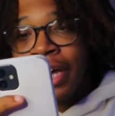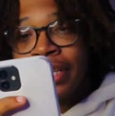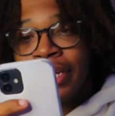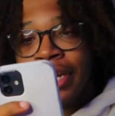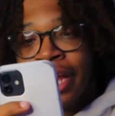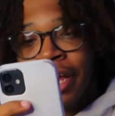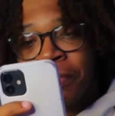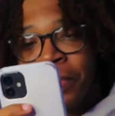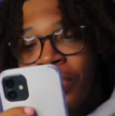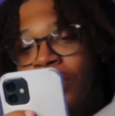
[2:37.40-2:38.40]
Other than
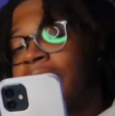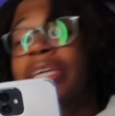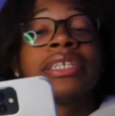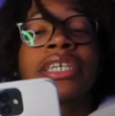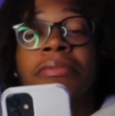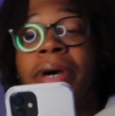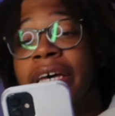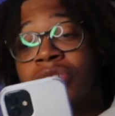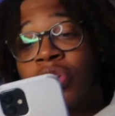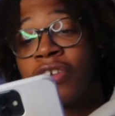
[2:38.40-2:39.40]
that, bro, these ski
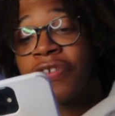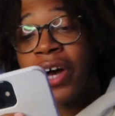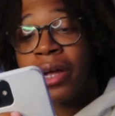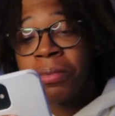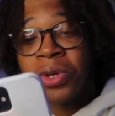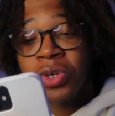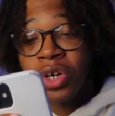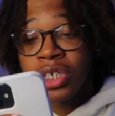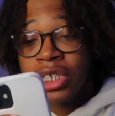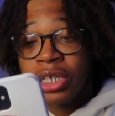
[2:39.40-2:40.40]
masks are fire, bro.
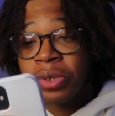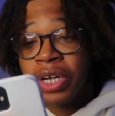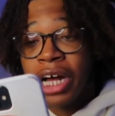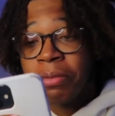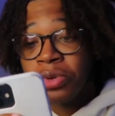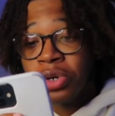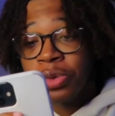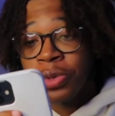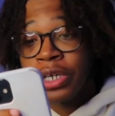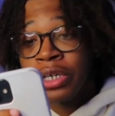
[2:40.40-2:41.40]
Y'all should go cop y'all
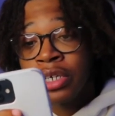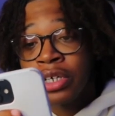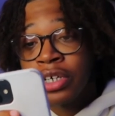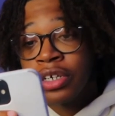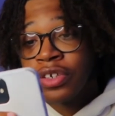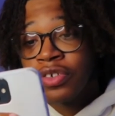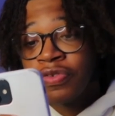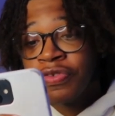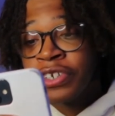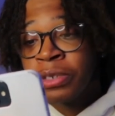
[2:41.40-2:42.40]
one.
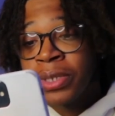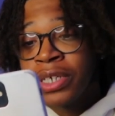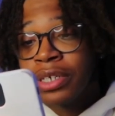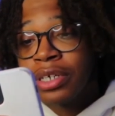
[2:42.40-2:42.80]
You feel me?